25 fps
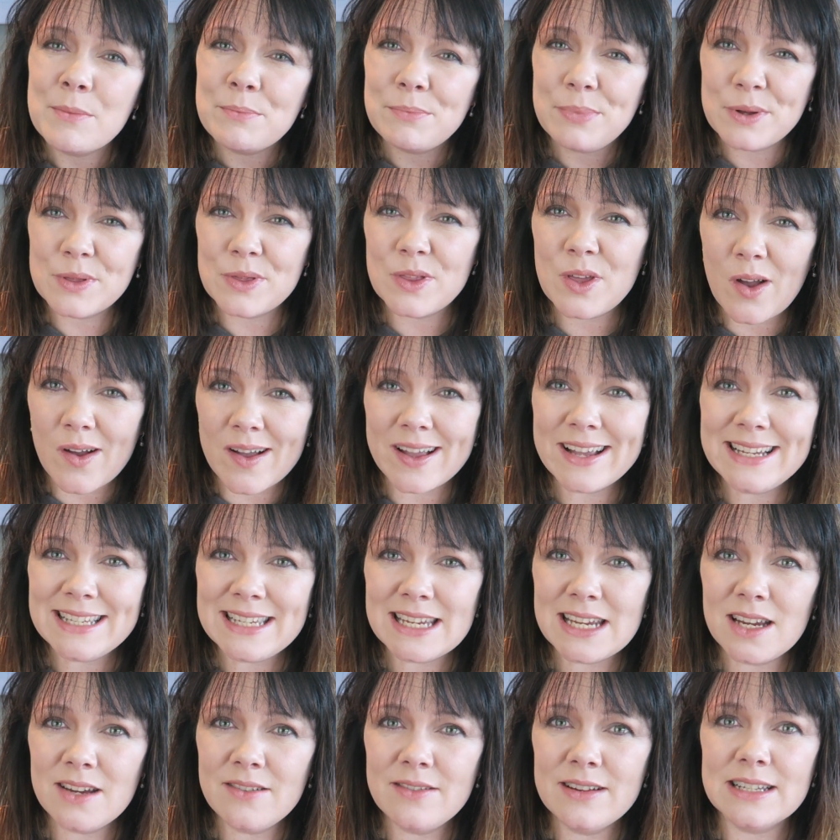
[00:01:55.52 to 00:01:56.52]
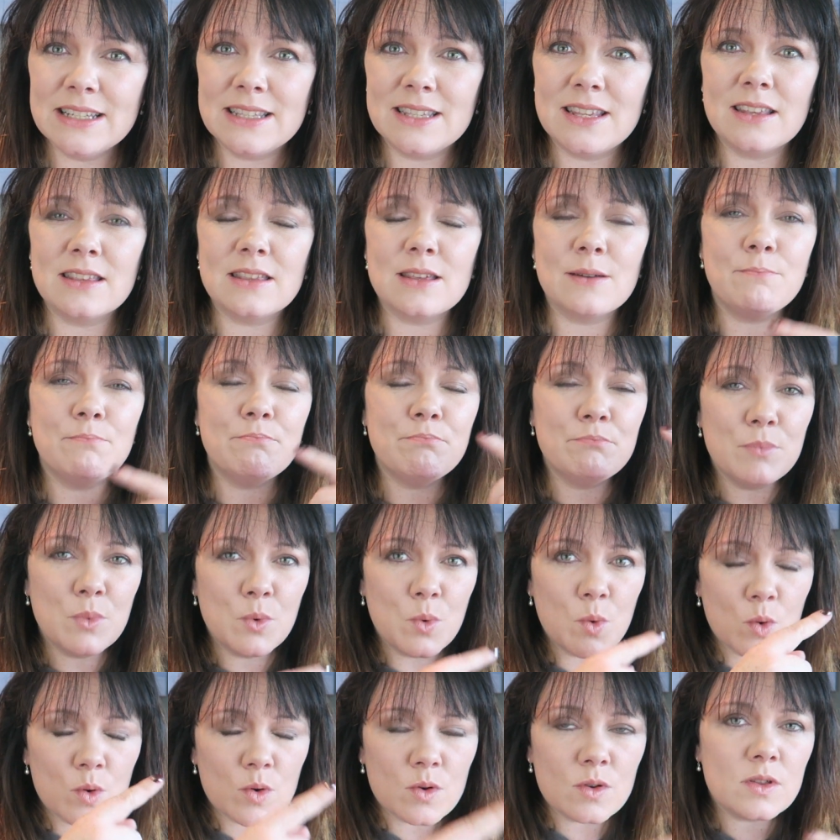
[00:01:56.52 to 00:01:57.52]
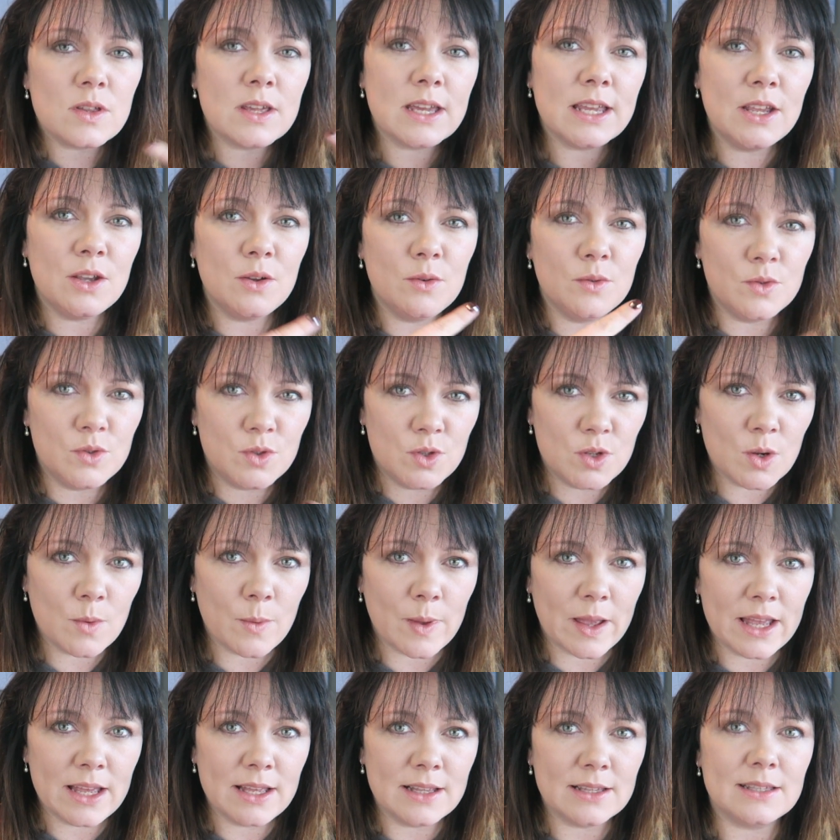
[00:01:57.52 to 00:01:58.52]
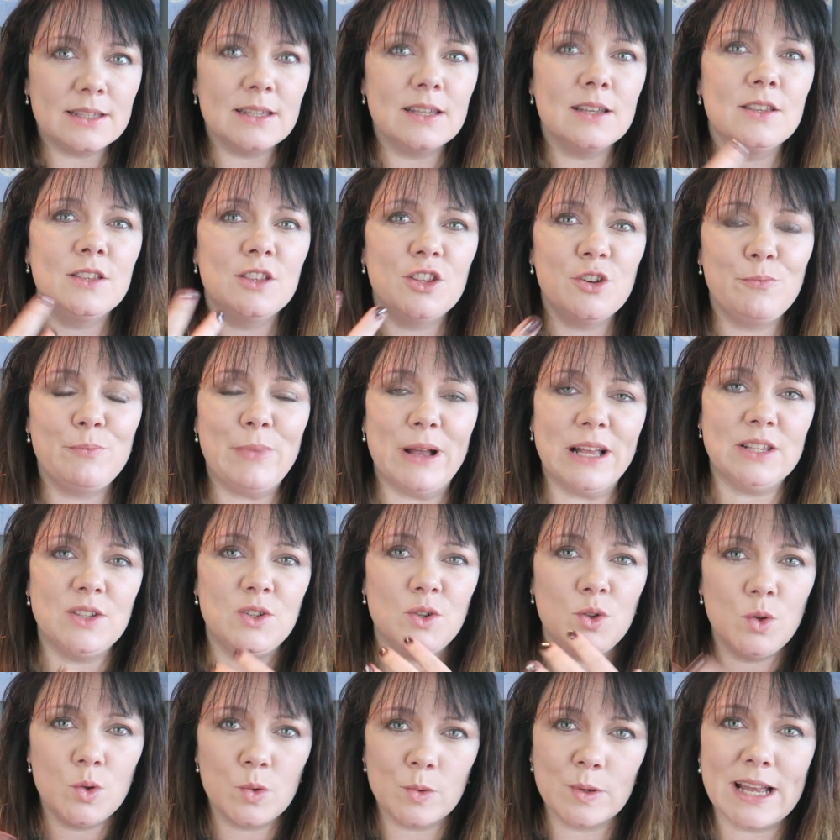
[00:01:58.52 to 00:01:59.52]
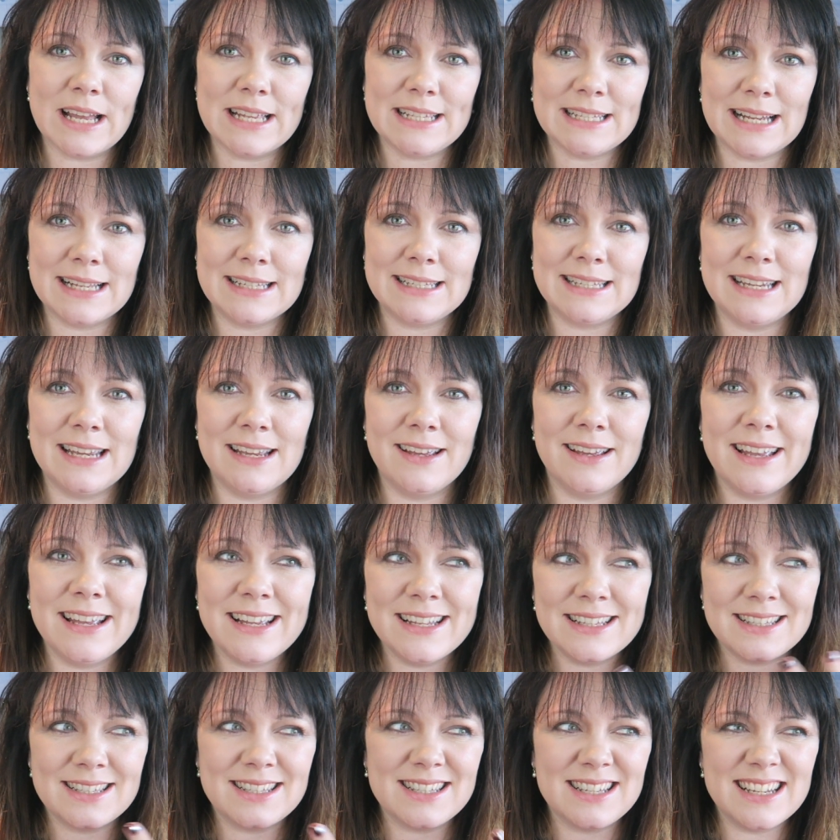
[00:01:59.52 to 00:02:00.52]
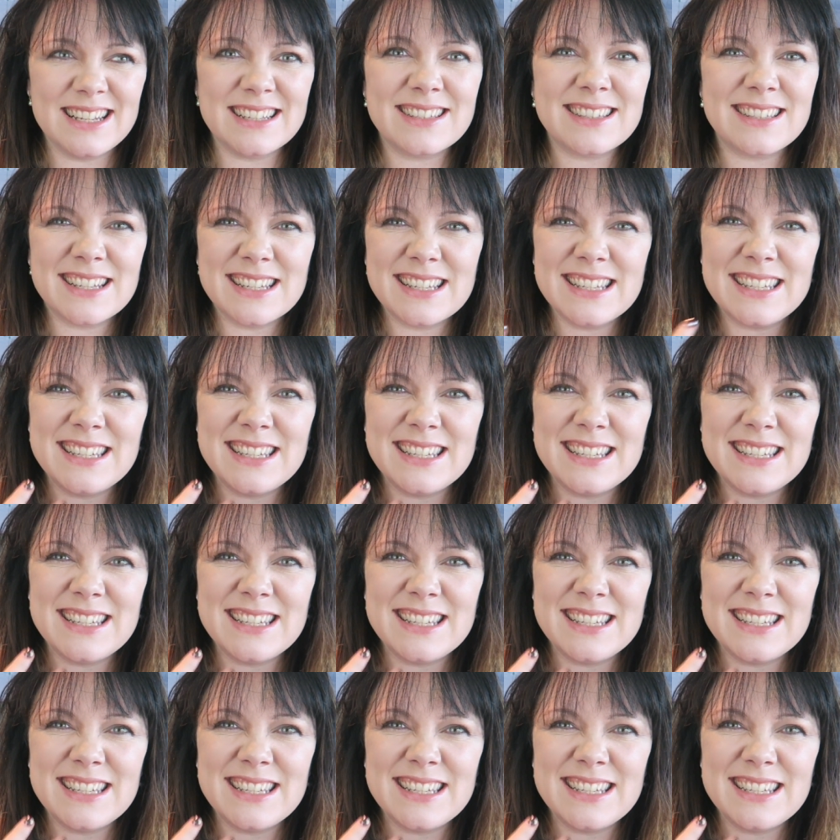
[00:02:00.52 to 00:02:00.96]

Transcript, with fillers: But the idea is that the more that you do it, the better you'll get at it. It's, it's a